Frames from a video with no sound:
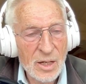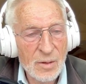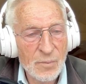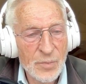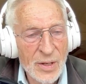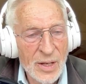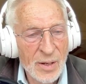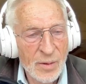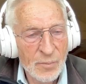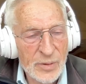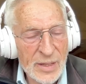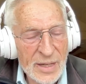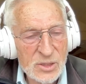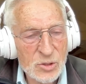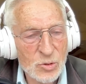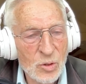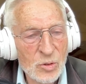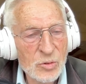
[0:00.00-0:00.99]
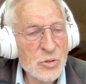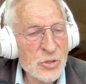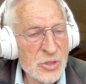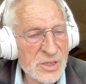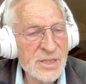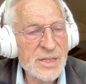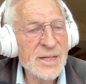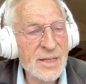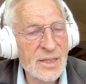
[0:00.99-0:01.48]
Um, that's all
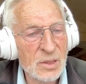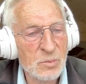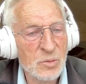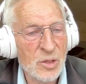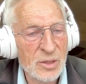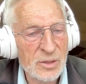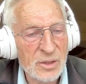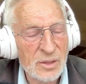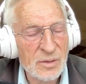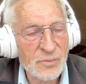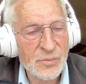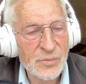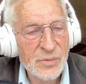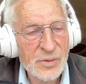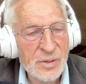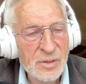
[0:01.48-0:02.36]
you see in the model.